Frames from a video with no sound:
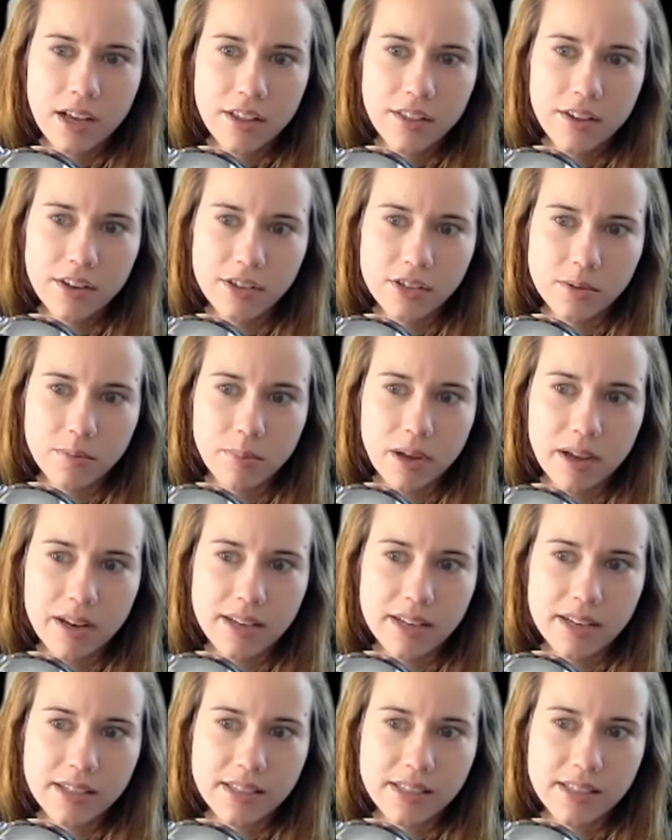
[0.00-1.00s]
There's a
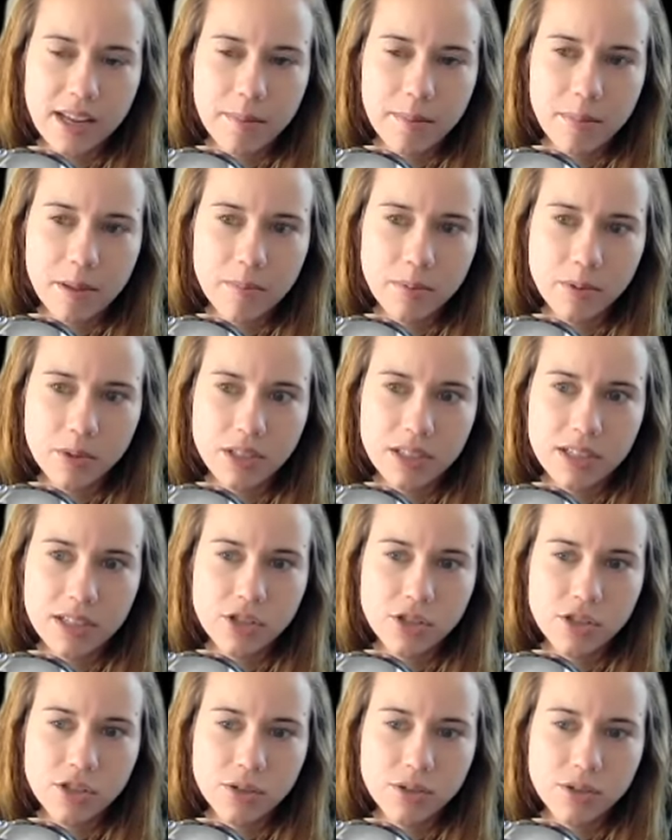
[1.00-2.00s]
button to get people to
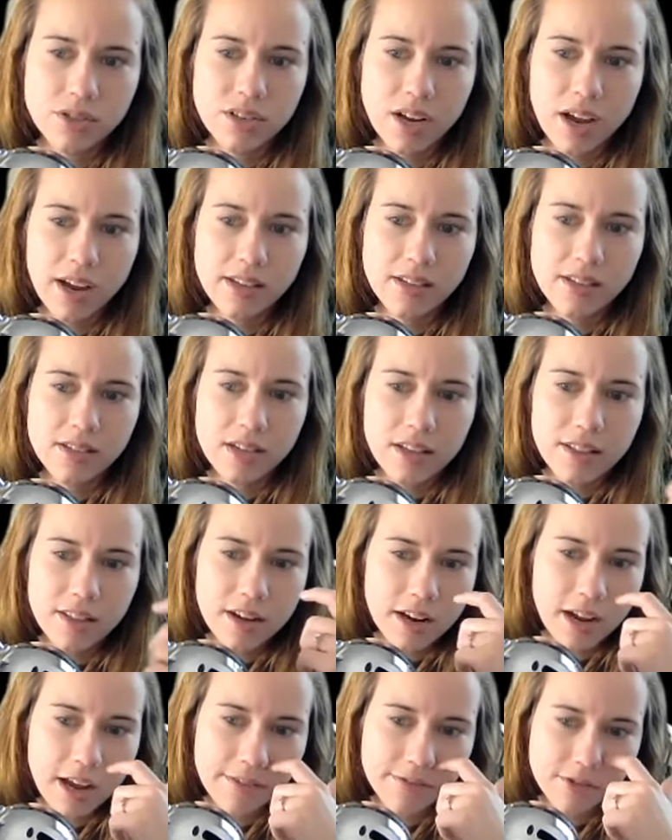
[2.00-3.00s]
each of those sites. And
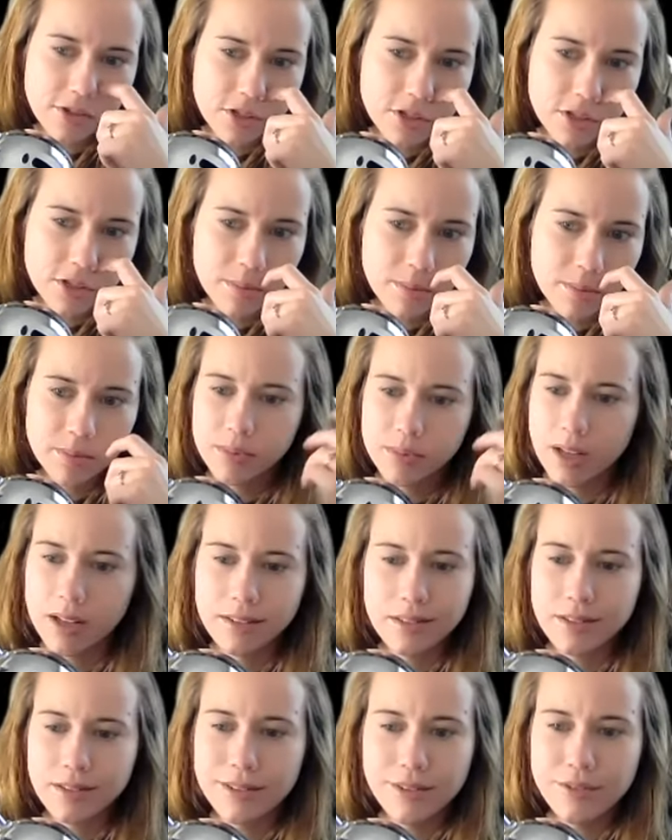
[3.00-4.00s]
then I have just some a
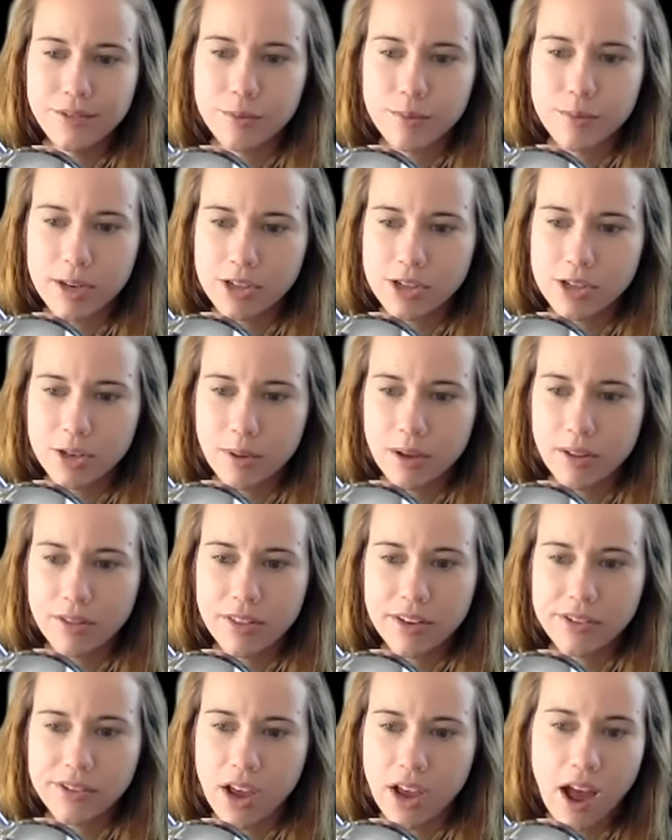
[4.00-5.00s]
little information about
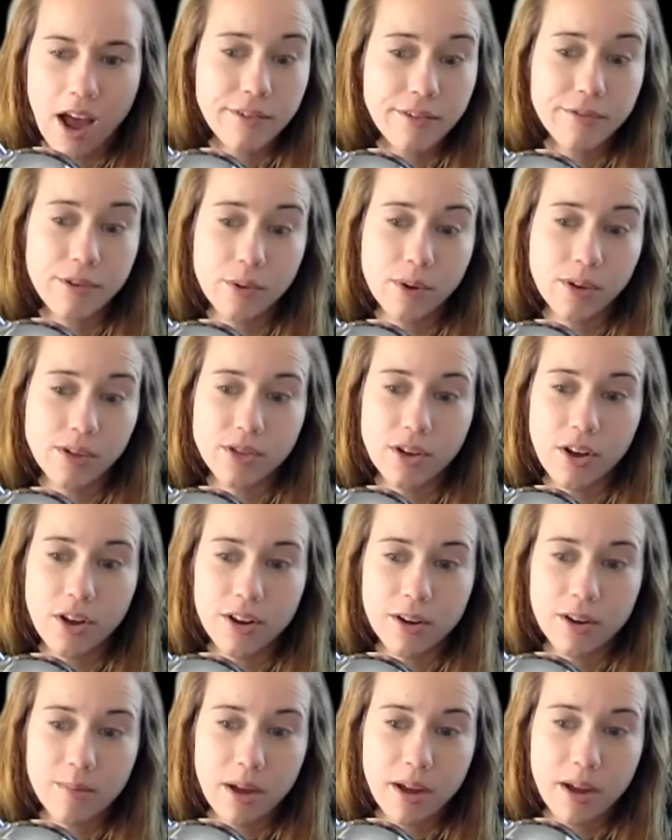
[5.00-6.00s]
things that I focus
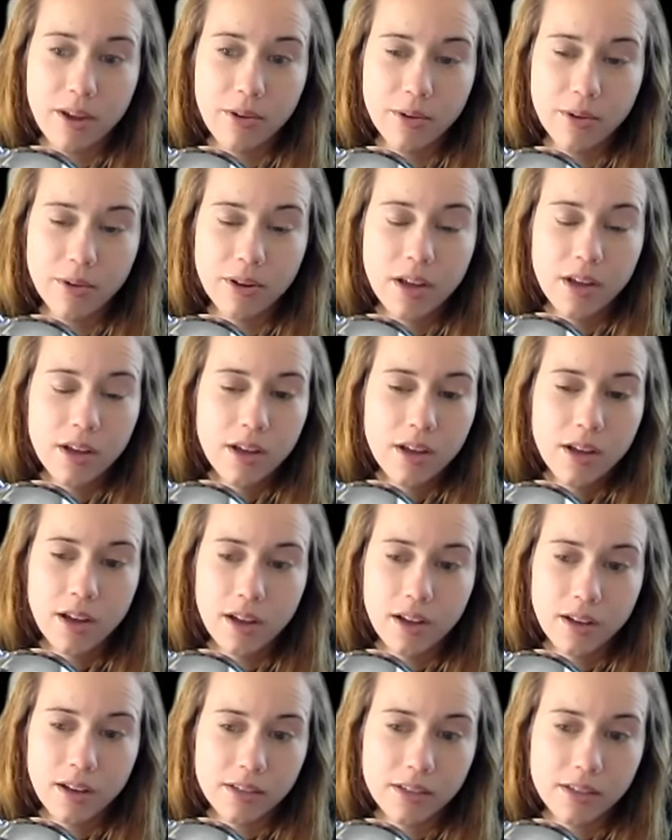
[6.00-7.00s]
on in my own
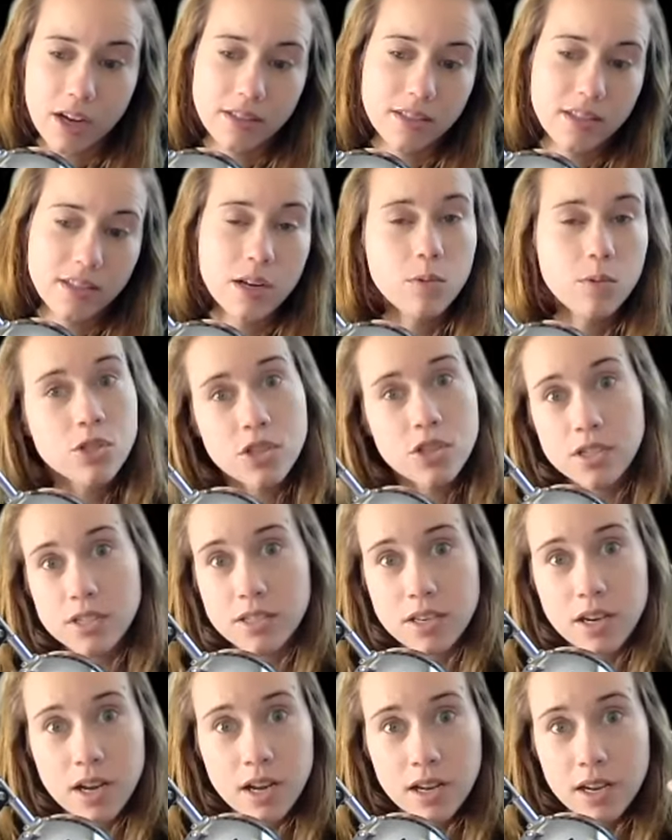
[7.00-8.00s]
uh, content, which
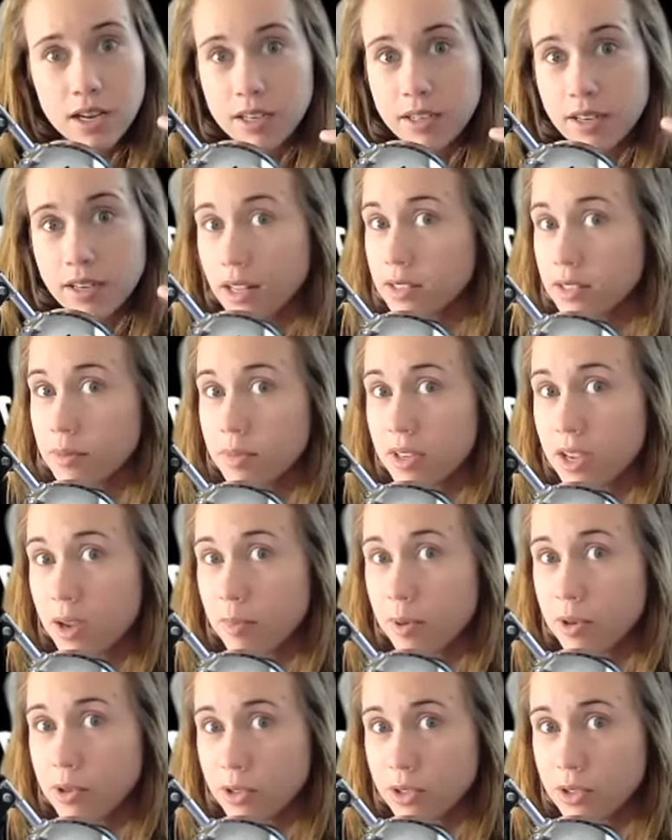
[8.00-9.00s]
is not something I
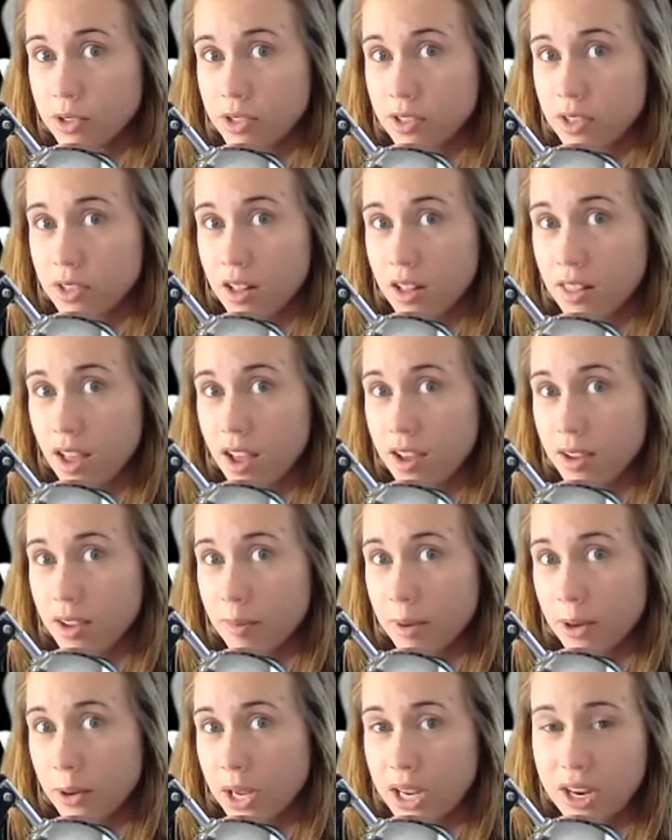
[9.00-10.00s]
post a lot
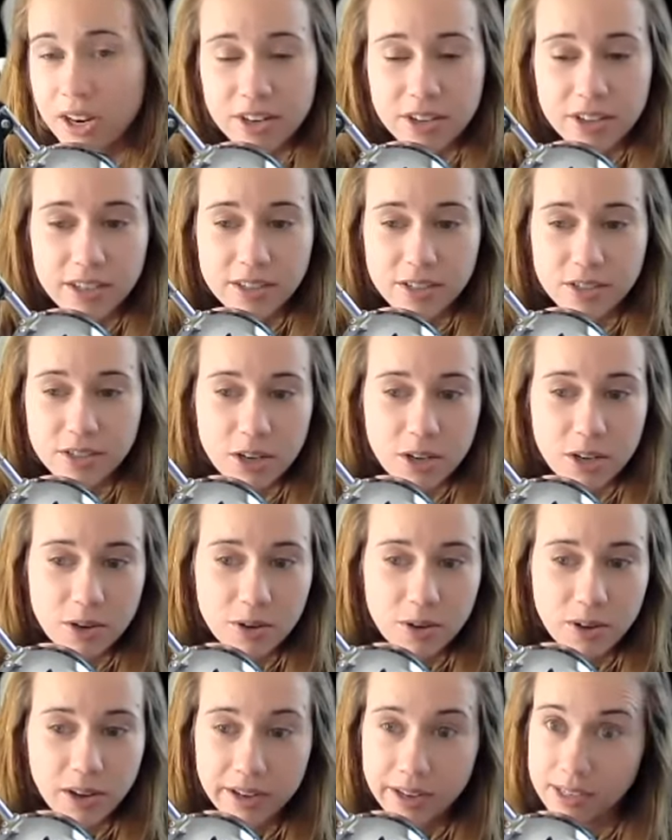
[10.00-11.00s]
about here. And
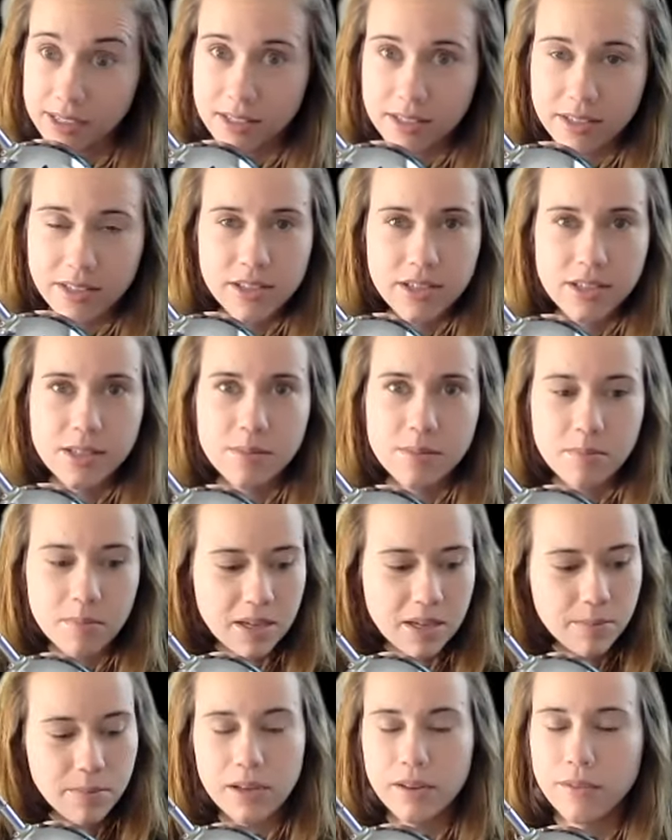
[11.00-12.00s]
so I guess this is
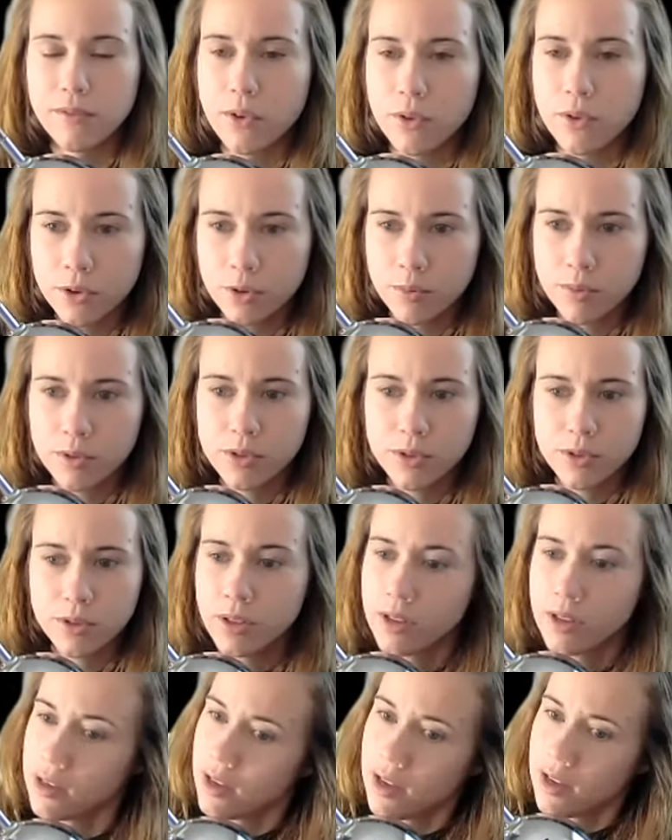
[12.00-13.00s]
me being
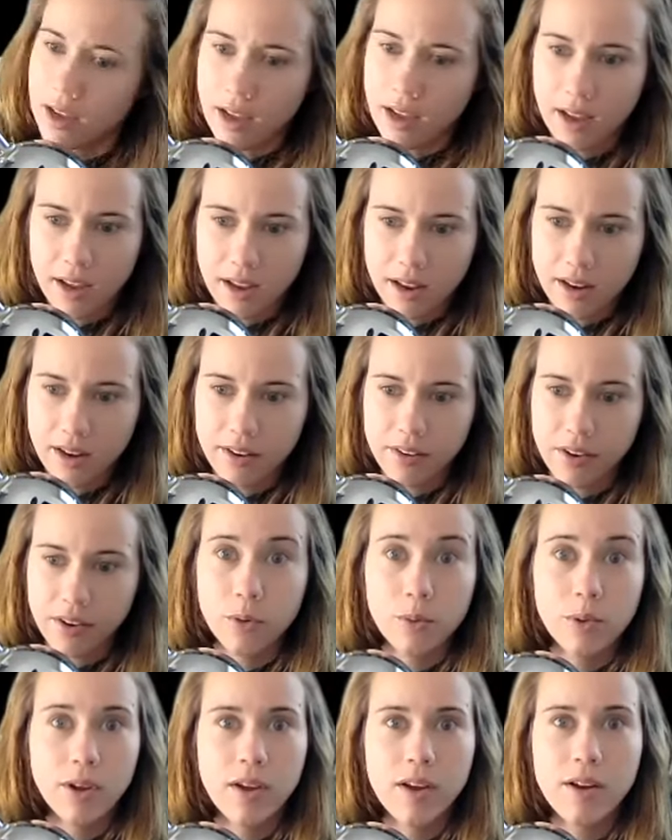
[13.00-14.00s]
vulnerable. And
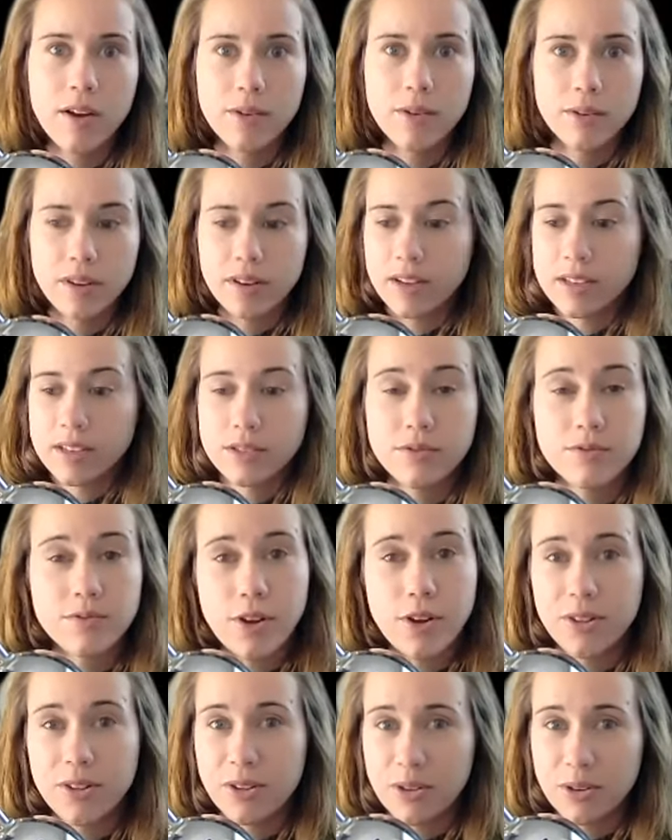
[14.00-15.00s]
here we go. I guess
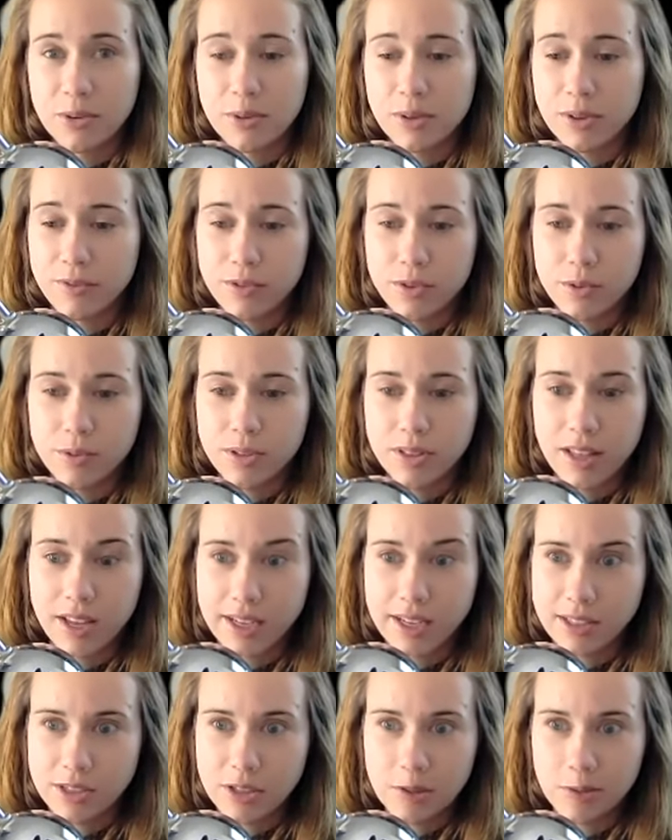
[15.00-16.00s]
follow if you would
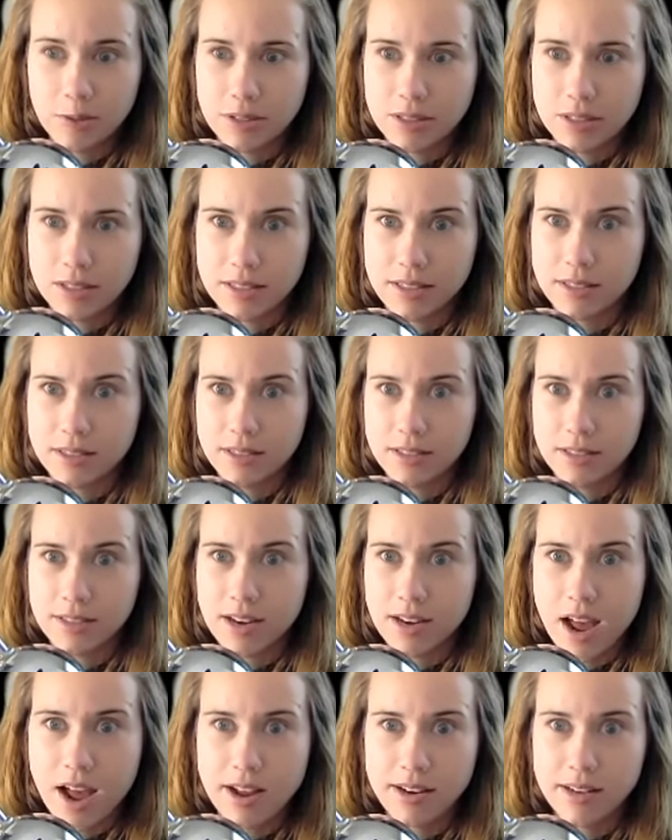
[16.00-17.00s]
like to. This is
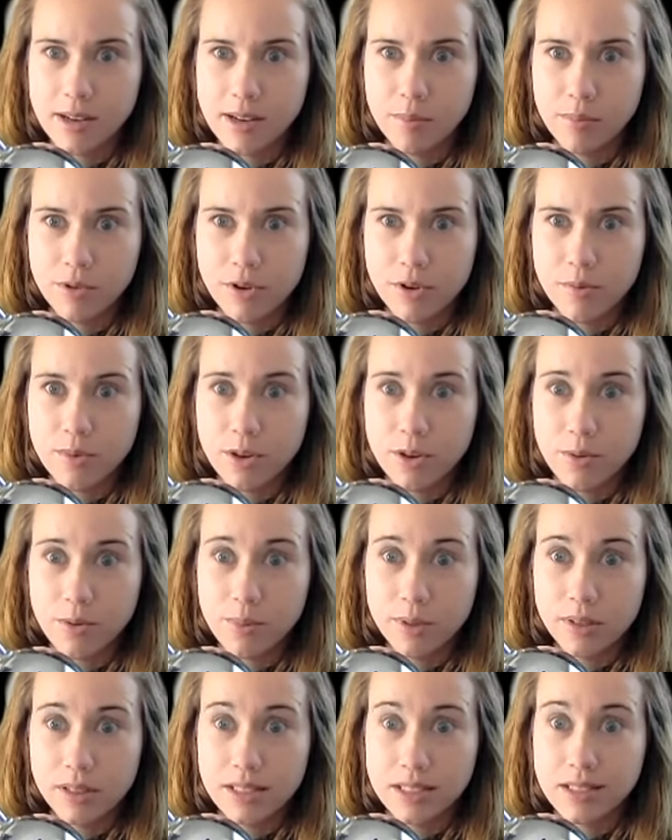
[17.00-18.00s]
not a promo,
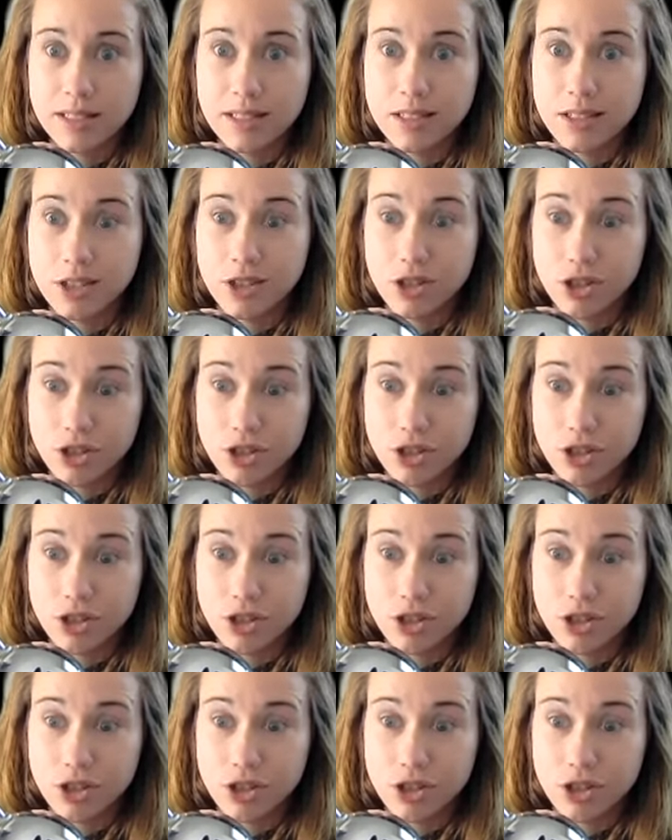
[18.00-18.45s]
but this is to